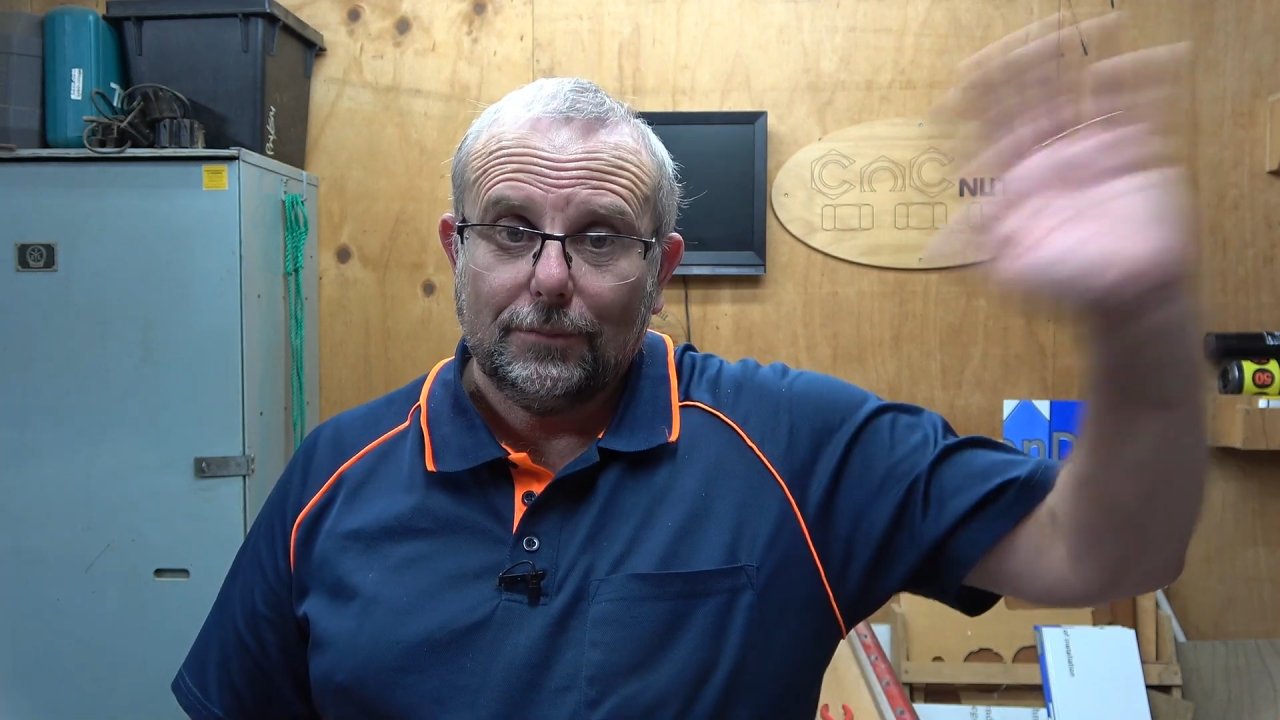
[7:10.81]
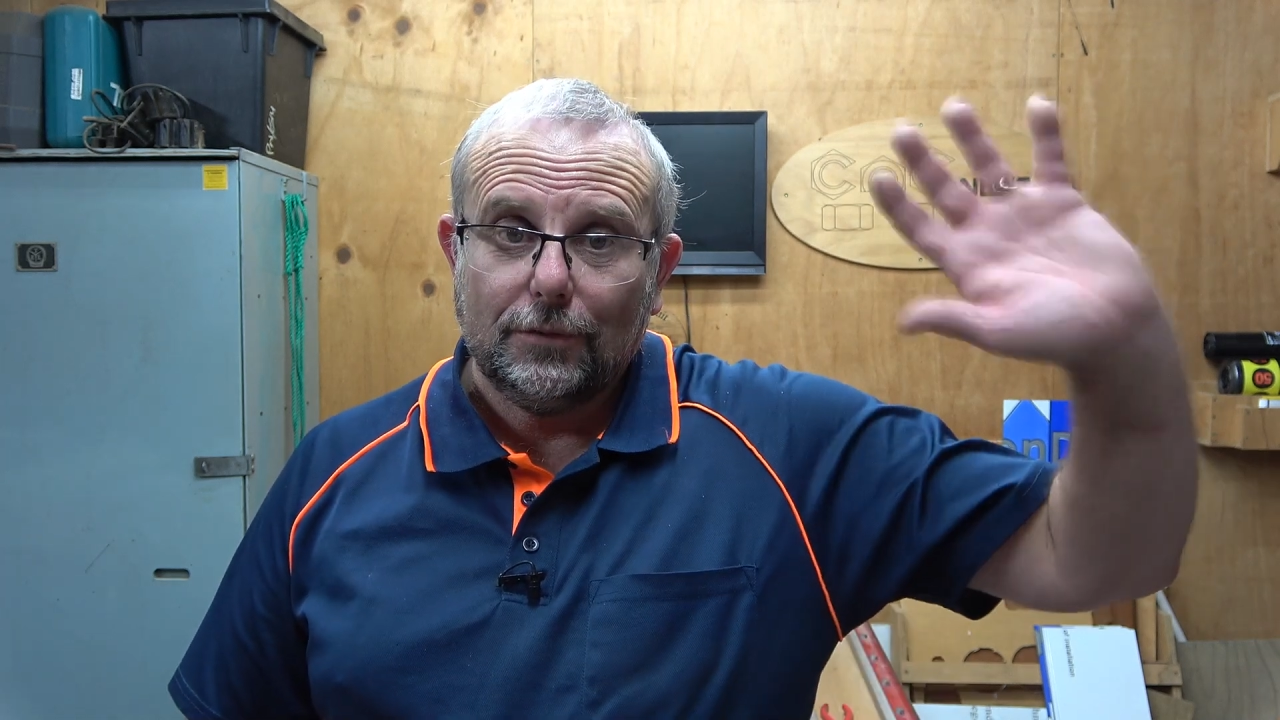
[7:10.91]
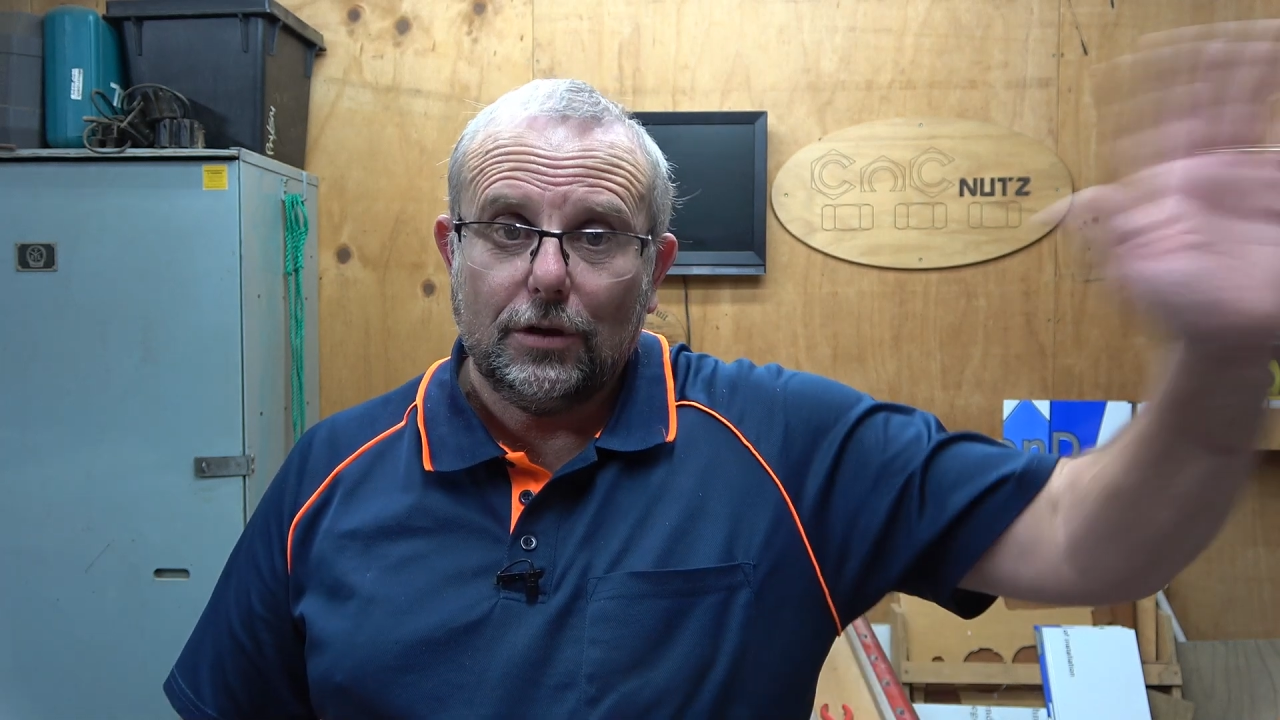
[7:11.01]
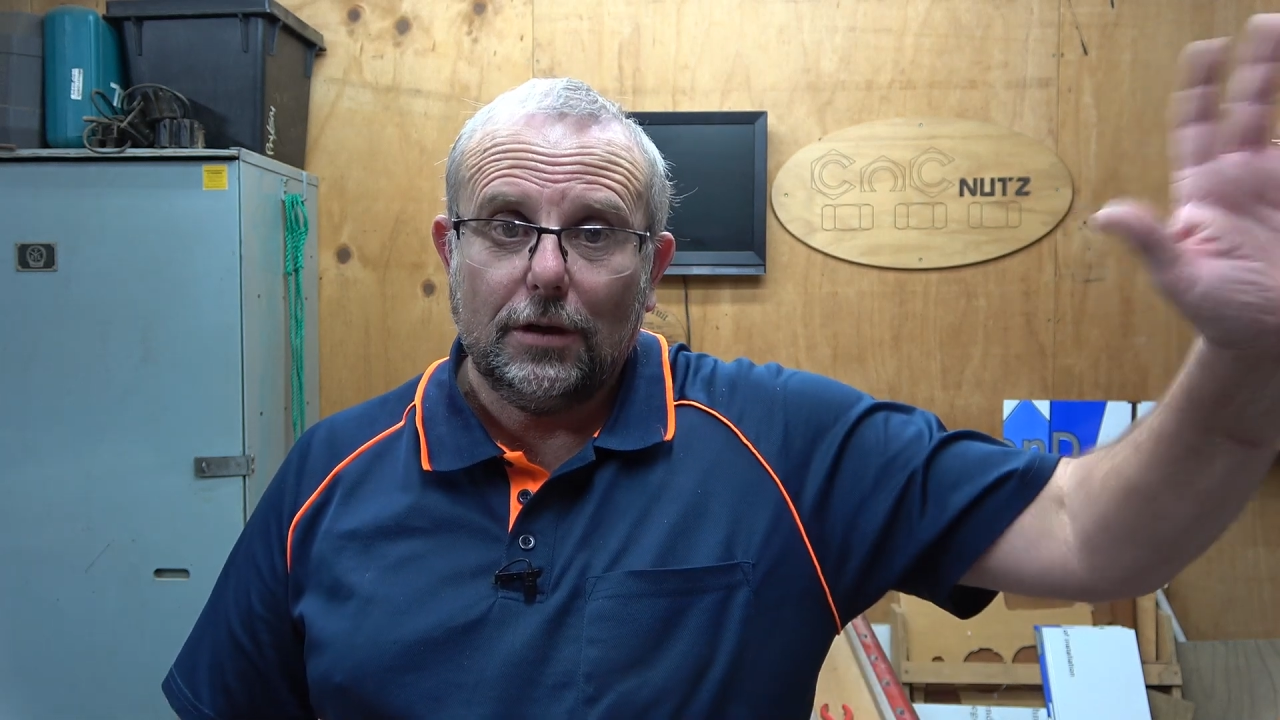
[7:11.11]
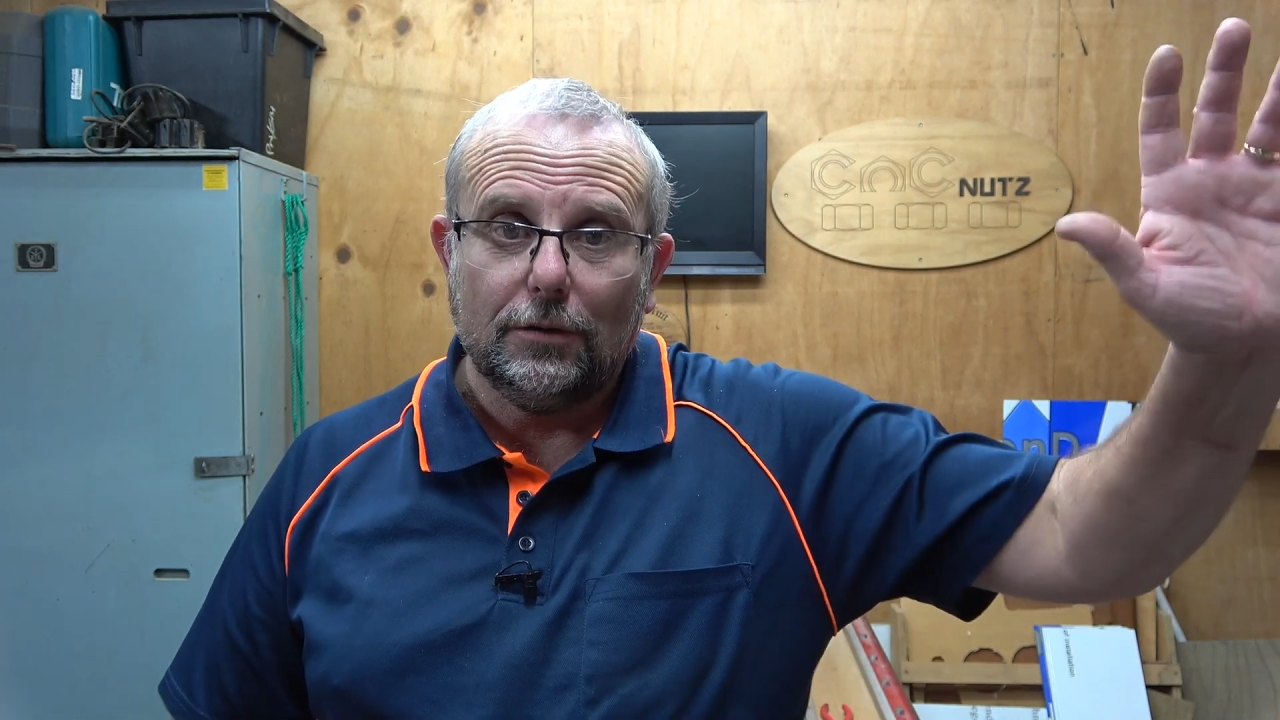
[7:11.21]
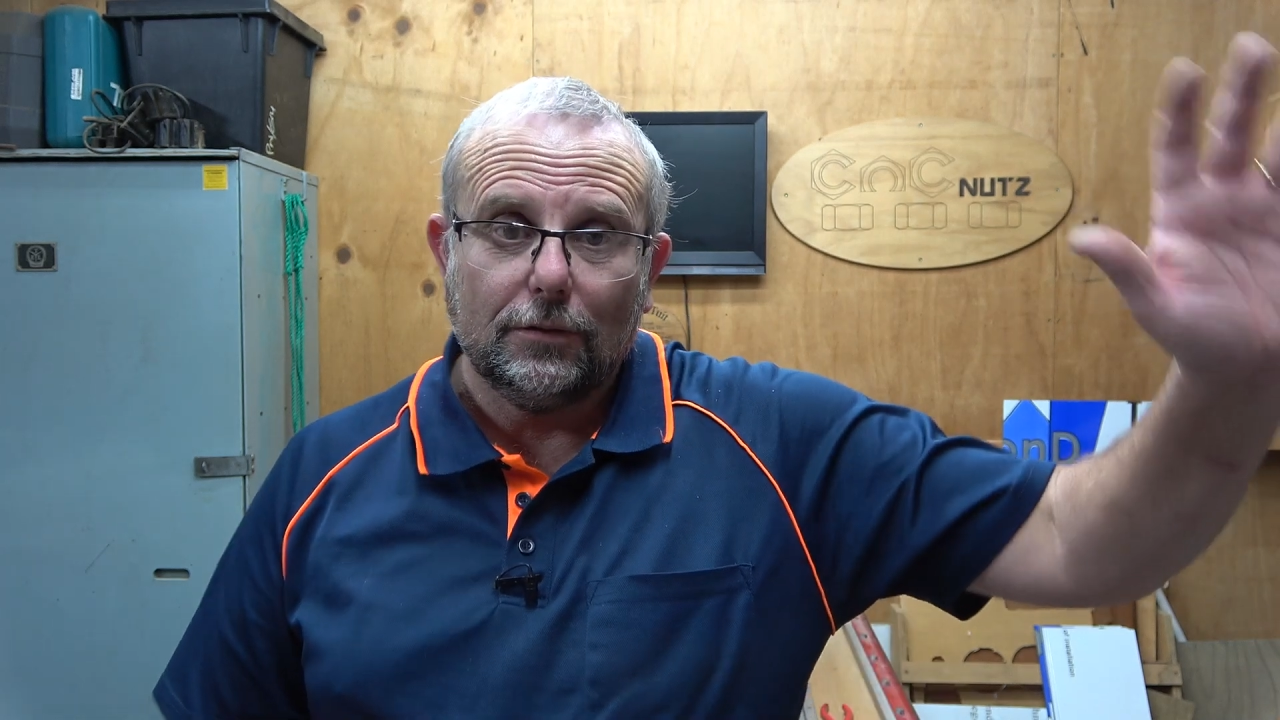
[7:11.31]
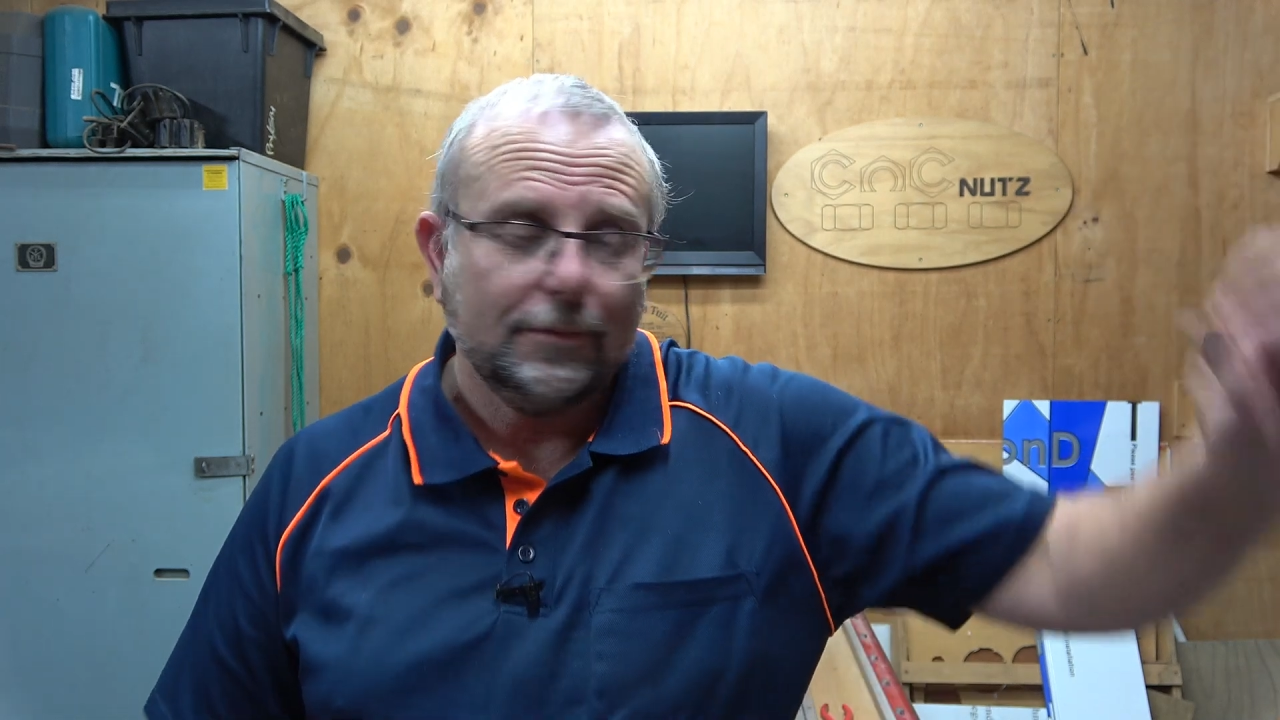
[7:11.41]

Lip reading: Cheers.